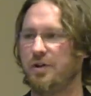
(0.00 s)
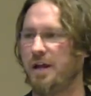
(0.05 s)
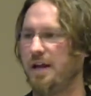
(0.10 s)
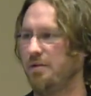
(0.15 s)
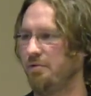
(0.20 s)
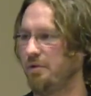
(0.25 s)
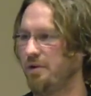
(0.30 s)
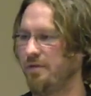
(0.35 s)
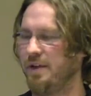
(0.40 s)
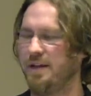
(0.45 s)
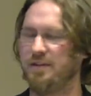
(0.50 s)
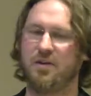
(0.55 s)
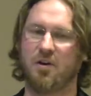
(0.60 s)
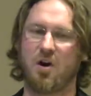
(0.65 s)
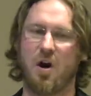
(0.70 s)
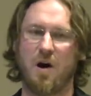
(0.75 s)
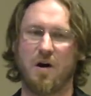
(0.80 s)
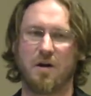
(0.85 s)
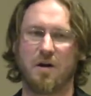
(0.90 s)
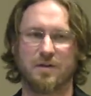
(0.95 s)
and it would have hit the
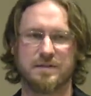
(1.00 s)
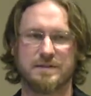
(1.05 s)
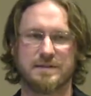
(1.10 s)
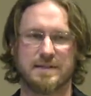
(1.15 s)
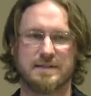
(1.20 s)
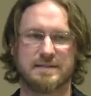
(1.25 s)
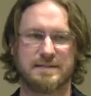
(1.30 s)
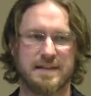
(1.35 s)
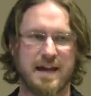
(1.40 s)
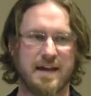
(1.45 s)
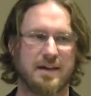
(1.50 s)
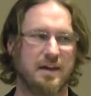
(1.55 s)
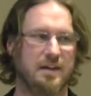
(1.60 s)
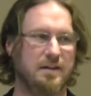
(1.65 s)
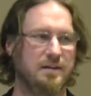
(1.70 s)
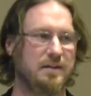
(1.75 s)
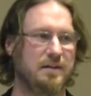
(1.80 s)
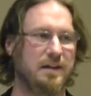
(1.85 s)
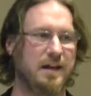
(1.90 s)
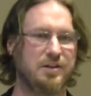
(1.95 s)
logs the
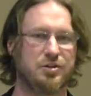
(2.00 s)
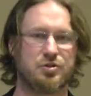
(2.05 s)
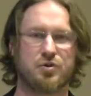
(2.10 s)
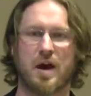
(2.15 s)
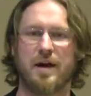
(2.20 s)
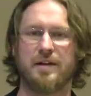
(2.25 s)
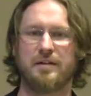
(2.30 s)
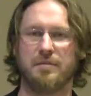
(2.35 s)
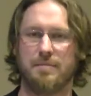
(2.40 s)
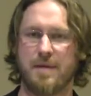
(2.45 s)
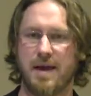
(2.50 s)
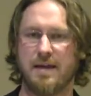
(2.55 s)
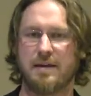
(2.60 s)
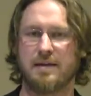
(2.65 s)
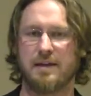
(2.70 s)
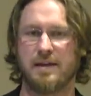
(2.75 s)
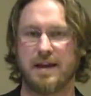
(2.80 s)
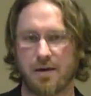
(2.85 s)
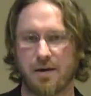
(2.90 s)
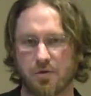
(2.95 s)
second it tried to
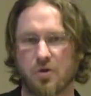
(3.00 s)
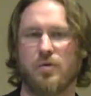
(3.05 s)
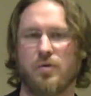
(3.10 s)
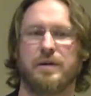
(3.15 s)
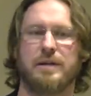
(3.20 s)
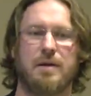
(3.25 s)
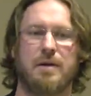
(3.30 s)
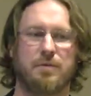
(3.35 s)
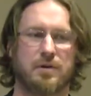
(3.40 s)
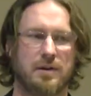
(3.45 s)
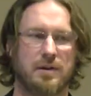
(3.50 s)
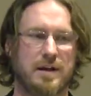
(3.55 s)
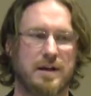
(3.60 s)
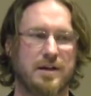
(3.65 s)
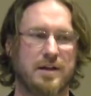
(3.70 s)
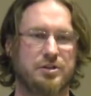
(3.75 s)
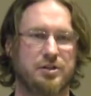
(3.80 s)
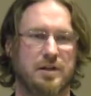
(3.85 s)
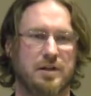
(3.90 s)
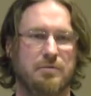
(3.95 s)
make an outgoing network
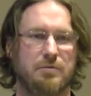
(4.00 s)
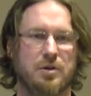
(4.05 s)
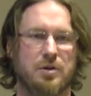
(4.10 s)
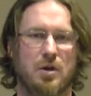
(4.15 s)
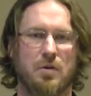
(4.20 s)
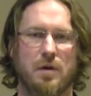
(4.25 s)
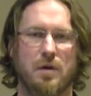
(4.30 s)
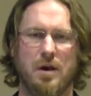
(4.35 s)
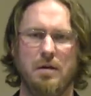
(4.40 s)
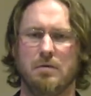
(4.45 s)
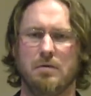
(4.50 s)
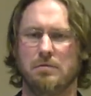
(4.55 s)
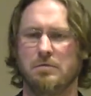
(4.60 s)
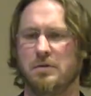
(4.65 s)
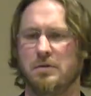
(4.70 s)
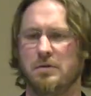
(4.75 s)
connection. It would go, oh,